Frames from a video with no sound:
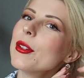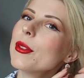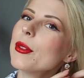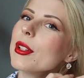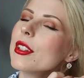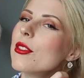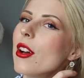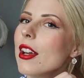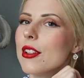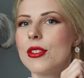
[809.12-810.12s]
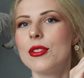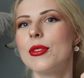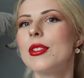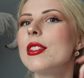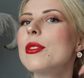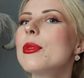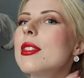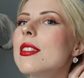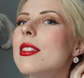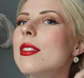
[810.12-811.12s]
will try to do this
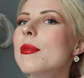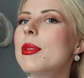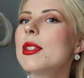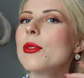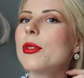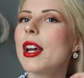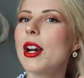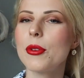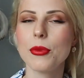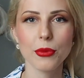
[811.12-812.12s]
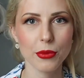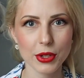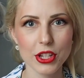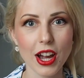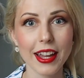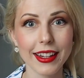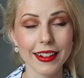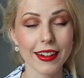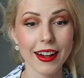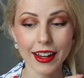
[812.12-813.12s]
with piece of hair which I
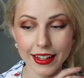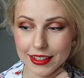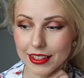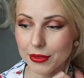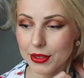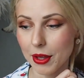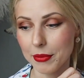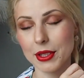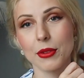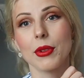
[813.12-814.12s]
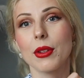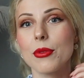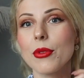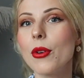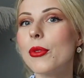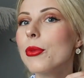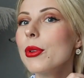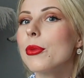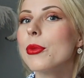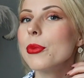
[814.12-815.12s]
can hide if something will
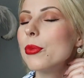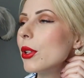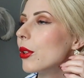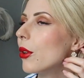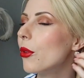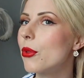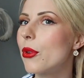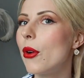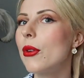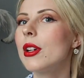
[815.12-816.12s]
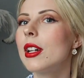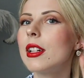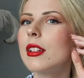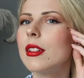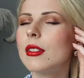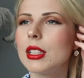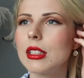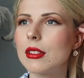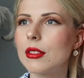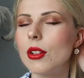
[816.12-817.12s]
go wrong.
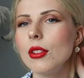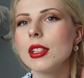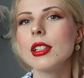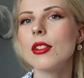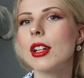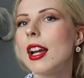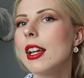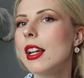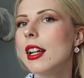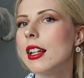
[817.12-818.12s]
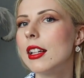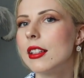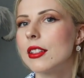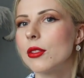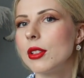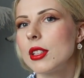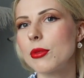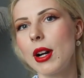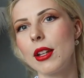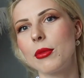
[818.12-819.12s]
Okay, so this
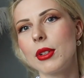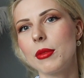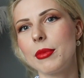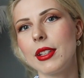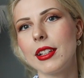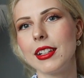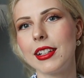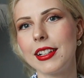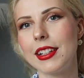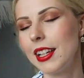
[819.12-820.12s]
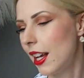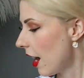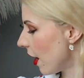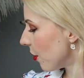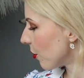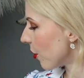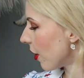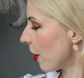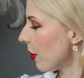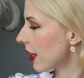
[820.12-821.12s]
one will be for
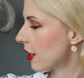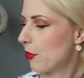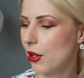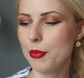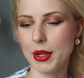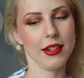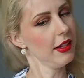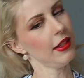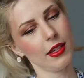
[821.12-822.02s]
our experiment.